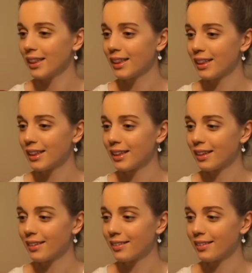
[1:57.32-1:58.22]

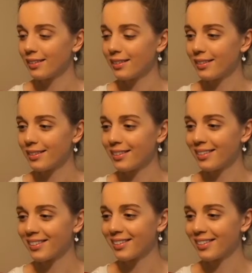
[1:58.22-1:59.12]

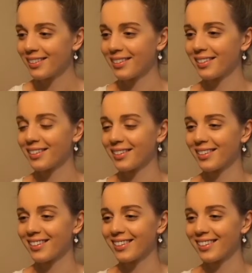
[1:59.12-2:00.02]

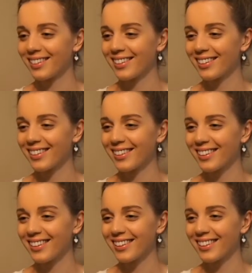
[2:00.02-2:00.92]

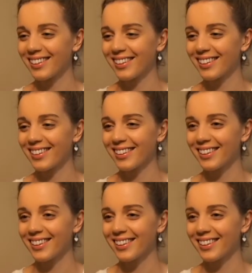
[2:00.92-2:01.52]
[no speech]